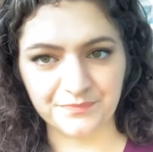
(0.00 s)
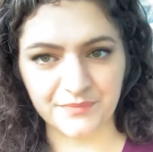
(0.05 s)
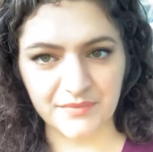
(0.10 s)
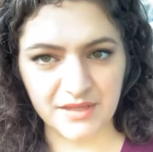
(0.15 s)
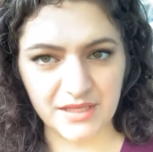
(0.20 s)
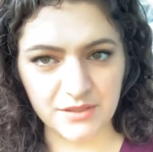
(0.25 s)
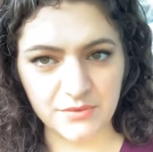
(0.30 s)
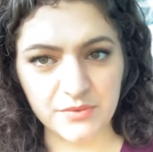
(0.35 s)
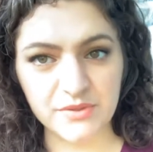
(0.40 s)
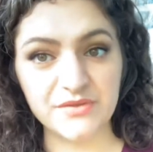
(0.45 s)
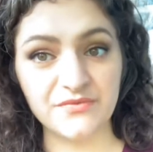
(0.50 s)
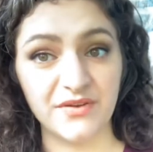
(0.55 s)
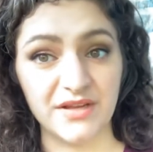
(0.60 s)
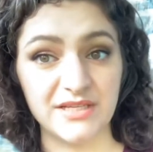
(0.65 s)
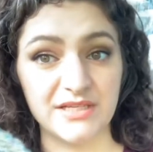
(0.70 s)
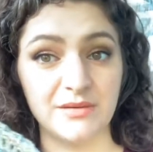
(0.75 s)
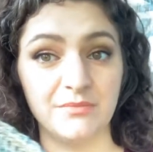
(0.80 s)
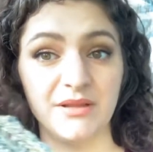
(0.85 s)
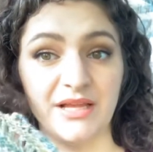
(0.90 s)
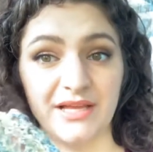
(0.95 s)
this was
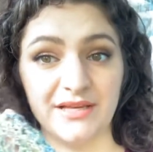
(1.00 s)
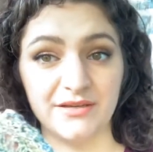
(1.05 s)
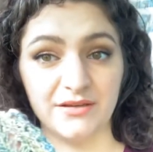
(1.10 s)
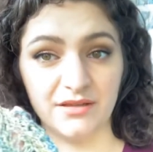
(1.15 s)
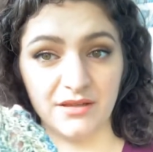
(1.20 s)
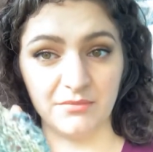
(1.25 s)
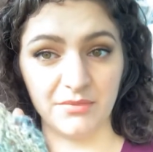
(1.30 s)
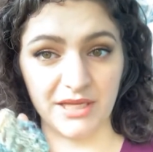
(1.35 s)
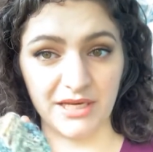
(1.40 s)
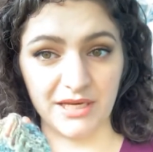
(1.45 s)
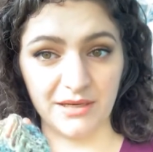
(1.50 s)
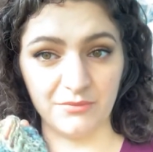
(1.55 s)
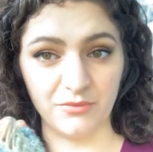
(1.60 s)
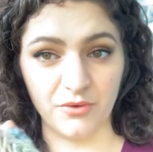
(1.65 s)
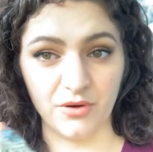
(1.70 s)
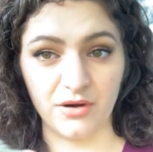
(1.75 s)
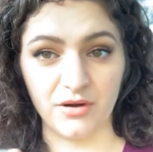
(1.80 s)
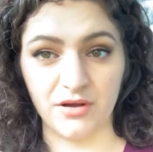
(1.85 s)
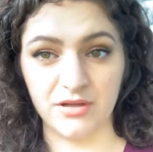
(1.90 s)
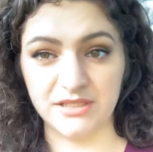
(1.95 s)
fun to blend on the blending
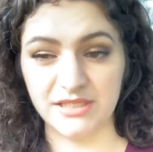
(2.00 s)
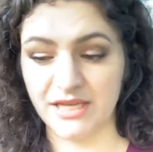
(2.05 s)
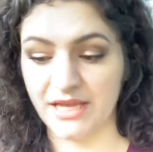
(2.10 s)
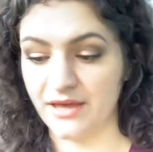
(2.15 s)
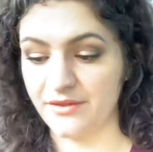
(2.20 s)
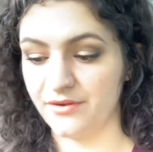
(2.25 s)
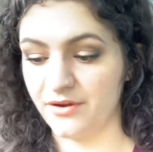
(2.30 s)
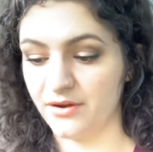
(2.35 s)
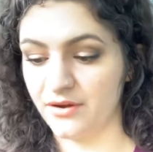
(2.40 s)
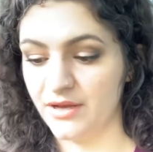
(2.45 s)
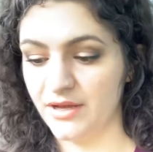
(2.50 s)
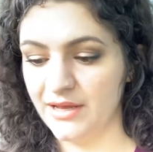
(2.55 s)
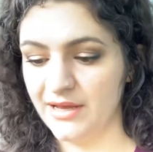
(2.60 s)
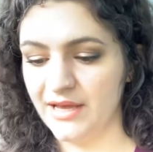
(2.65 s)
board all together,